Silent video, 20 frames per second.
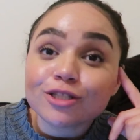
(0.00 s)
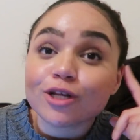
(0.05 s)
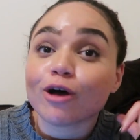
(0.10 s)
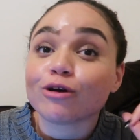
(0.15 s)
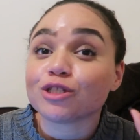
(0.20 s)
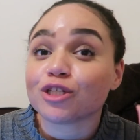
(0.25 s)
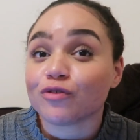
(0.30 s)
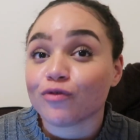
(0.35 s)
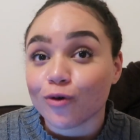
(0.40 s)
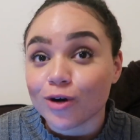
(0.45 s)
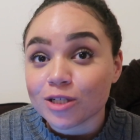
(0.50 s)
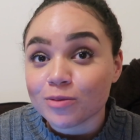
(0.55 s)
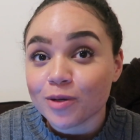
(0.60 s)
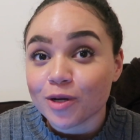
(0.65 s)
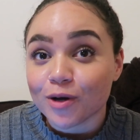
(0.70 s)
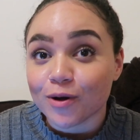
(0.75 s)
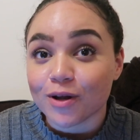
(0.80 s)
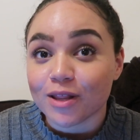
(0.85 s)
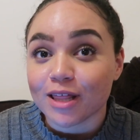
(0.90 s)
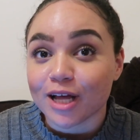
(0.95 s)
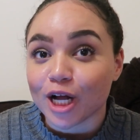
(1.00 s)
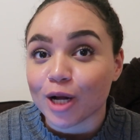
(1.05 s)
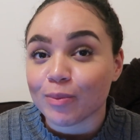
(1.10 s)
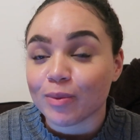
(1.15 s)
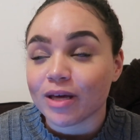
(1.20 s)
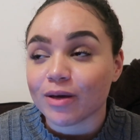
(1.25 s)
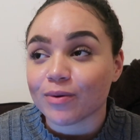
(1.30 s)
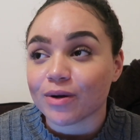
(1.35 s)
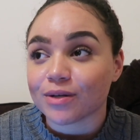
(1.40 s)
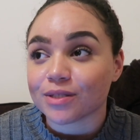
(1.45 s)
So she forced me to go to
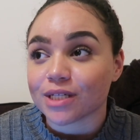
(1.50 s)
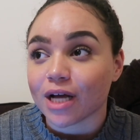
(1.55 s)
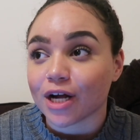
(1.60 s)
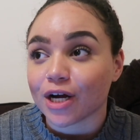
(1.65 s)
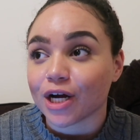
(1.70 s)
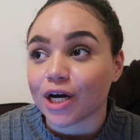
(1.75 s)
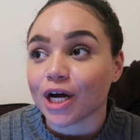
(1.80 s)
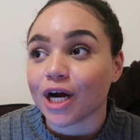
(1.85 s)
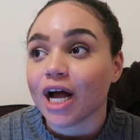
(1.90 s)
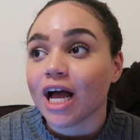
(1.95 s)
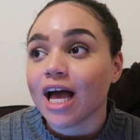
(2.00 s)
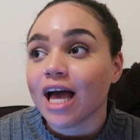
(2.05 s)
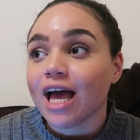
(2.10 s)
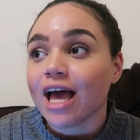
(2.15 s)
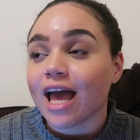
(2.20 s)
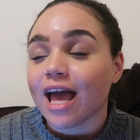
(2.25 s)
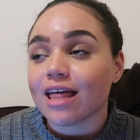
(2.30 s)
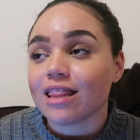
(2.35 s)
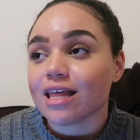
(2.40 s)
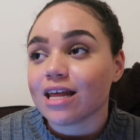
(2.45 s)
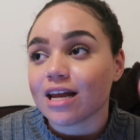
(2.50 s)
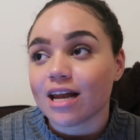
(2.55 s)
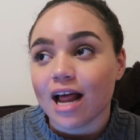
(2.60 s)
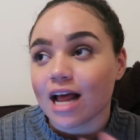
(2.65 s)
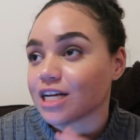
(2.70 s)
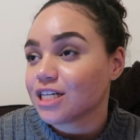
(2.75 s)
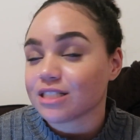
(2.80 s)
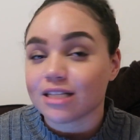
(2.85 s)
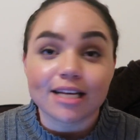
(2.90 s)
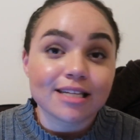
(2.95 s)
therapy when I was younger. And then I
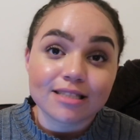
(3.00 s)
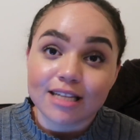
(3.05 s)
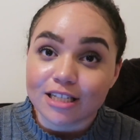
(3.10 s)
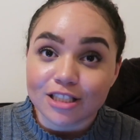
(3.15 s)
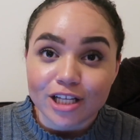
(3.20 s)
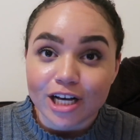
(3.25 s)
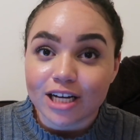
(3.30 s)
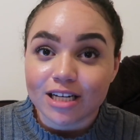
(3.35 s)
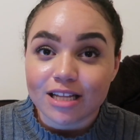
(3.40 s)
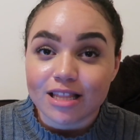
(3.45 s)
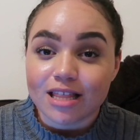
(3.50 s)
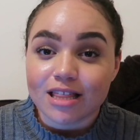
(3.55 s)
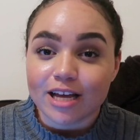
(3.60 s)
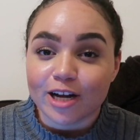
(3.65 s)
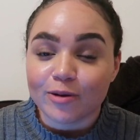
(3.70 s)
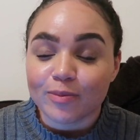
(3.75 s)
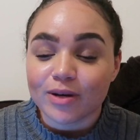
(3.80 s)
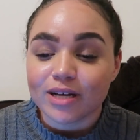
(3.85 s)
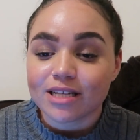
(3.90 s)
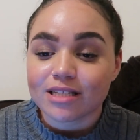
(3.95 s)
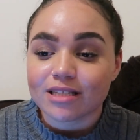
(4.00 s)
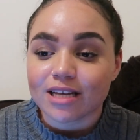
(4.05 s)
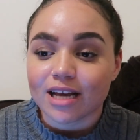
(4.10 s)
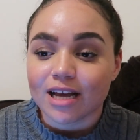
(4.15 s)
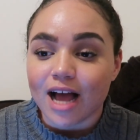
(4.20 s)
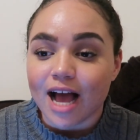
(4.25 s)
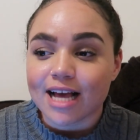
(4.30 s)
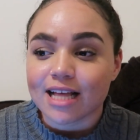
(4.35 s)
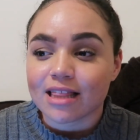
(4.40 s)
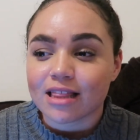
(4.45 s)
just like didn't talk to the therapist.
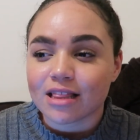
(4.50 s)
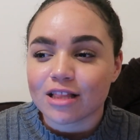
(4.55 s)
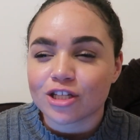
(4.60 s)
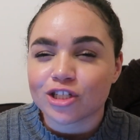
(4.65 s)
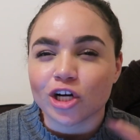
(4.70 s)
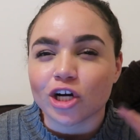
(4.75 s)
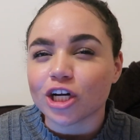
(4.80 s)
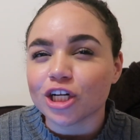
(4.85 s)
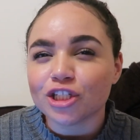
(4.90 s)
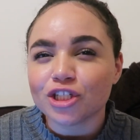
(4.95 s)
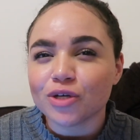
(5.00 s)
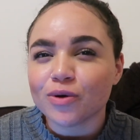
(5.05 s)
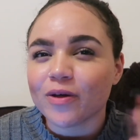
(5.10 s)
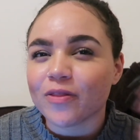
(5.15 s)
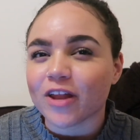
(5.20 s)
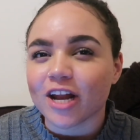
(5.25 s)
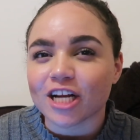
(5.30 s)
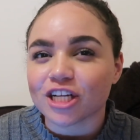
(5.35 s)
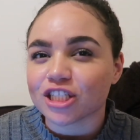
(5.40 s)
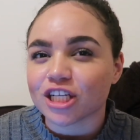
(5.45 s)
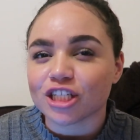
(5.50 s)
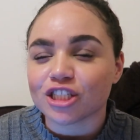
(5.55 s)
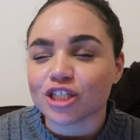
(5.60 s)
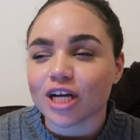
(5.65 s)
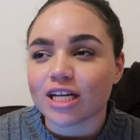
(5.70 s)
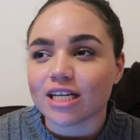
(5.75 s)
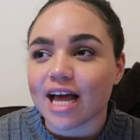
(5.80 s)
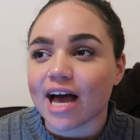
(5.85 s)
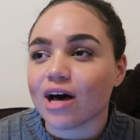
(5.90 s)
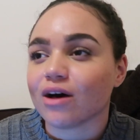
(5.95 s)
Like I started to, and then I just like
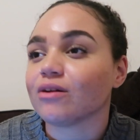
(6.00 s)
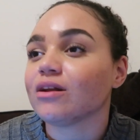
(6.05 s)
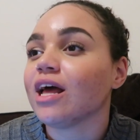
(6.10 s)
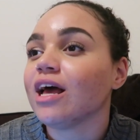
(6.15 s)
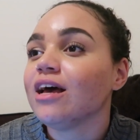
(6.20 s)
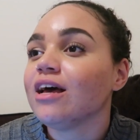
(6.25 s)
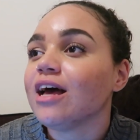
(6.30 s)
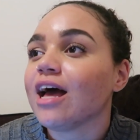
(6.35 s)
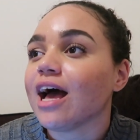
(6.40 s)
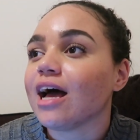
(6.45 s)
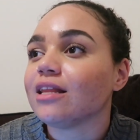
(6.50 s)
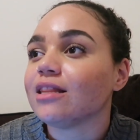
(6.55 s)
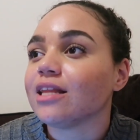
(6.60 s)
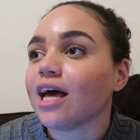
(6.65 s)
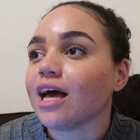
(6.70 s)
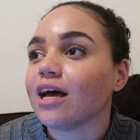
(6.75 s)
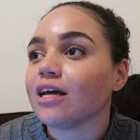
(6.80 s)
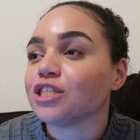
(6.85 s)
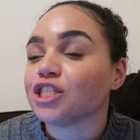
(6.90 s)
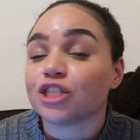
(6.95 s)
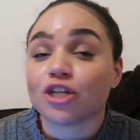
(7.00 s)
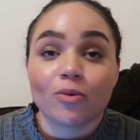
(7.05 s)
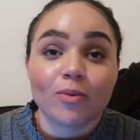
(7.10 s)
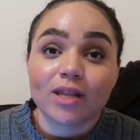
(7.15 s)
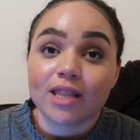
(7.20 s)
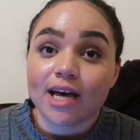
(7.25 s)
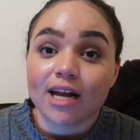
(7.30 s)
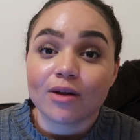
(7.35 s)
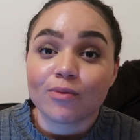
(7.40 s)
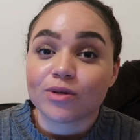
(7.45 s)
shut down. And then she told me
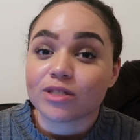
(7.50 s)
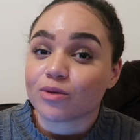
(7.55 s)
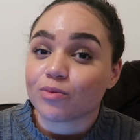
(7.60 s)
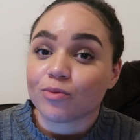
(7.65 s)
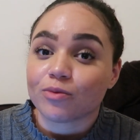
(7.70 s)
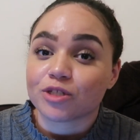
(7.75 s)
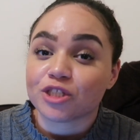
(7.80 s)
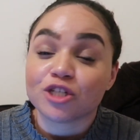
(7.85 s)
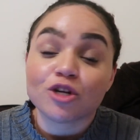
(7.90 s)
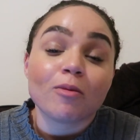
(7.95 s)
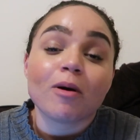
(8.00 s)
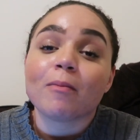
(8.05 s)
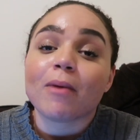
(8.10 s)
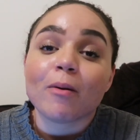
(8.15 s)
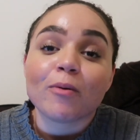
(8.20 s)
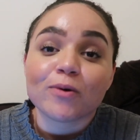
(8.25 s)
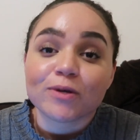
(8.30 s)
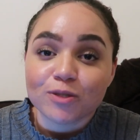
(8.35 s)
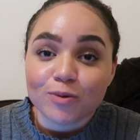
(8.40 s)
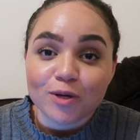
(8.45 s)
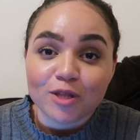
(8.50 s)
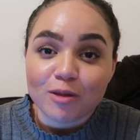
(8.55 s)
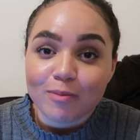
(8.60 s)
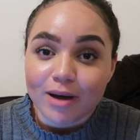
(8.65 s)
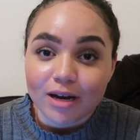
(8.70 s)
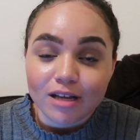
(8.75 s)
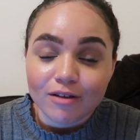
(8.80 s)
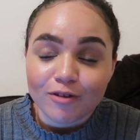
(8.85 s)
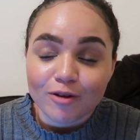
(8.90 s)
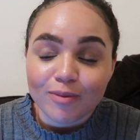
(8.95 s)
that it wasn't, she told my mom it wasn't worth the
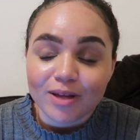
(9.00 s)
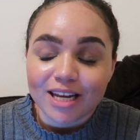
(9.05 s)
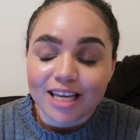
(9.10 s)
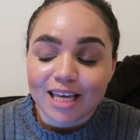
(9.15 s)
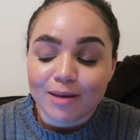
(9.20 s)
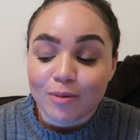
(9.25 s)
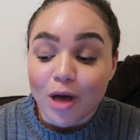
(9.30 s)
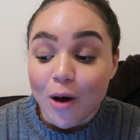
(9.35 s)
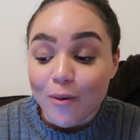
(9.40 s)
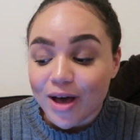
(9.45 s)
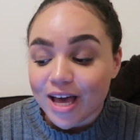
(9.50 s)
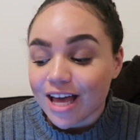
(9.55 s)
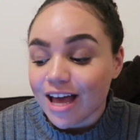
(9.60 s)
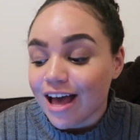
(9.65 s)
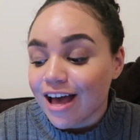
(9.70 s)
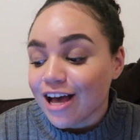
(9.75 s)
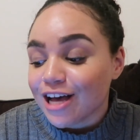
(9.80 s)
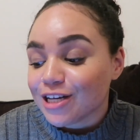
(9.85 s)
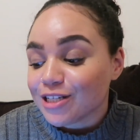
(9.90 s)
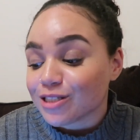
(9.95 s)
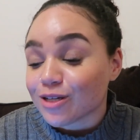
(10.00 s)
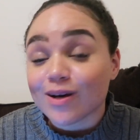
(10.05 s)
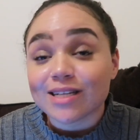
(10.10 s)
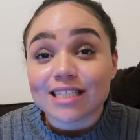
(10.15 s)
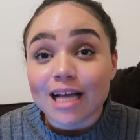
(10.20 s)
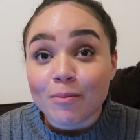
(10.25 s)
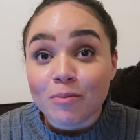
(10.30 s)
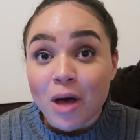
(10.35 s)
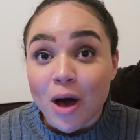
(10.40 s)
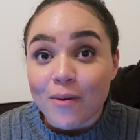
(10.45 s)
money for me to keep going. So I
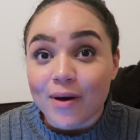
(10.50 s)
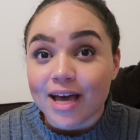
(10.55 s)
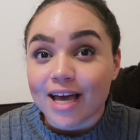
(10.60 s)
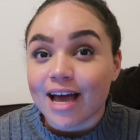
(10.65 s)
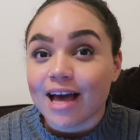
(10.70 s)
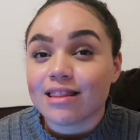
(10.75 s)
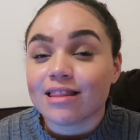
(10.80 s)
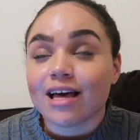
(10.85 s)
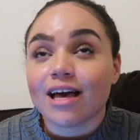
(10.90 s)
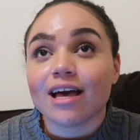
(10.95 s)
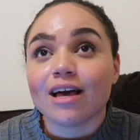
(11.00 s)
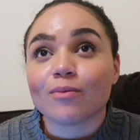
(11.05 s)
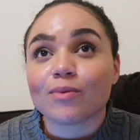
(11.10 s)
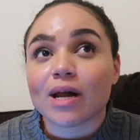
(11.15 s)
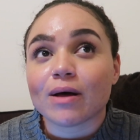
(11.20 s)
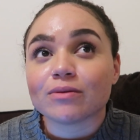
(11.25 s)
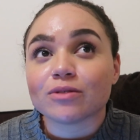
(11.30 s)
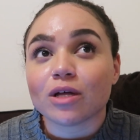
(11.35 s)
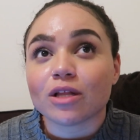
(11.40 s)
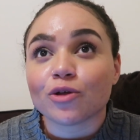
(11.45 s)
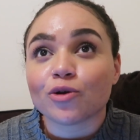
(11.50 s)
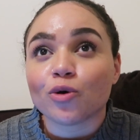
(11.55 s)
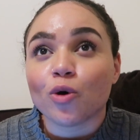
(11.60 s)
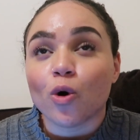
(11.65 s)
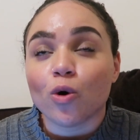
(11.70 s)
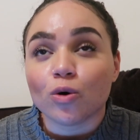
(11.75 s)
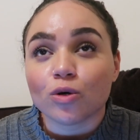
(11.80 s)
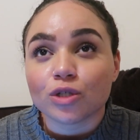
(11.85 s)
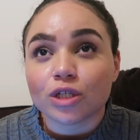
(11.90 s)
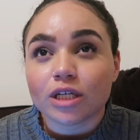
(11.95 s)
stopped going. And then when I was a little
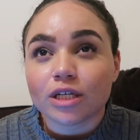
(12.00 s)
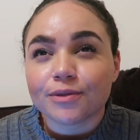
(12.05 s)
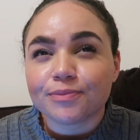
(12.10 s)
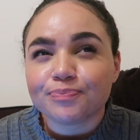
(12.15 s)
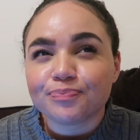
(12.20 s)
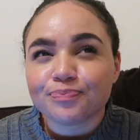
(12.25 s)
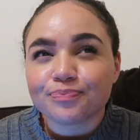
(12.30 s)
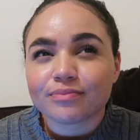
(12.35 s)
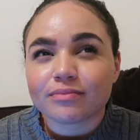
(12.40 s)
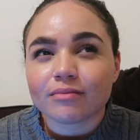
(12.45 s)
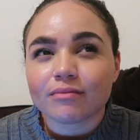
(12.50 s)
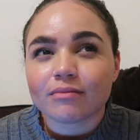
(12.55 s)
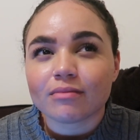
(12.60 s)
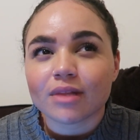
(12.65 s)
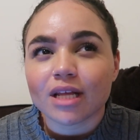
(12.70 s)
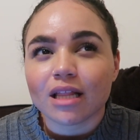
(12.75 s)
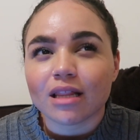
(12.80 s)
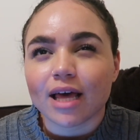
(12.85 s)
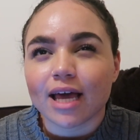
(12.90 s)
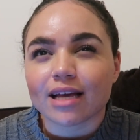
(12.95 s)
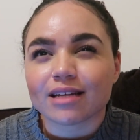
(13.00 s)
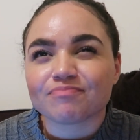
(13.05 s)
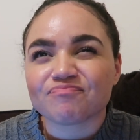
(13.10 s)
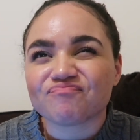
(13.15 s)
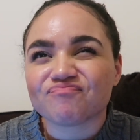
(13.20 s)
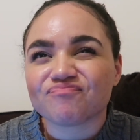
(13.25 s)
older, like